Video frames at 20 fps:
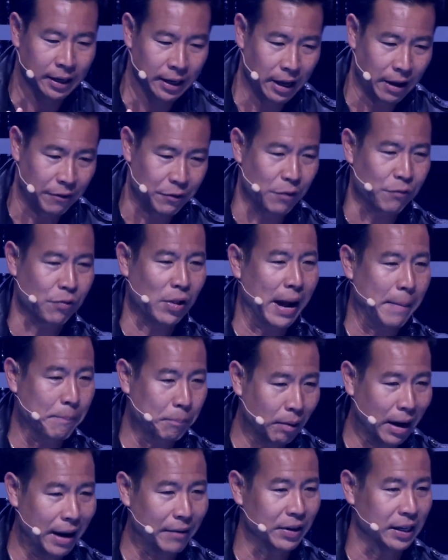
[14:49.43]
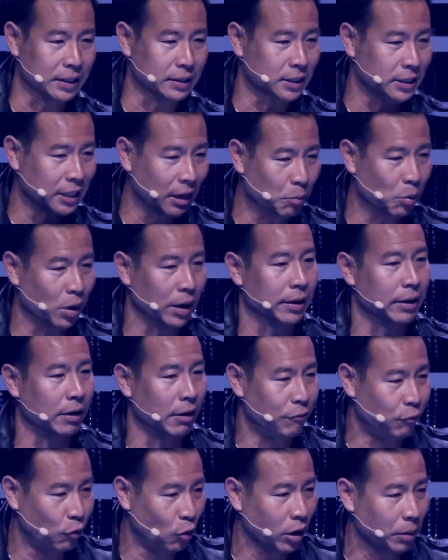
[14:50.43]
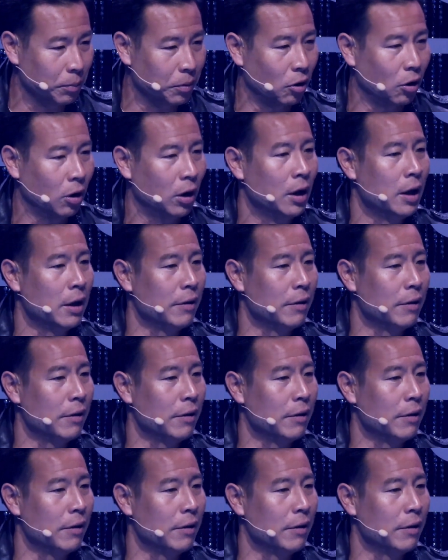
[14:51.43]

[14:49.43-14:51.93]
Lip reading: if you fly private, it's somewhat affordable.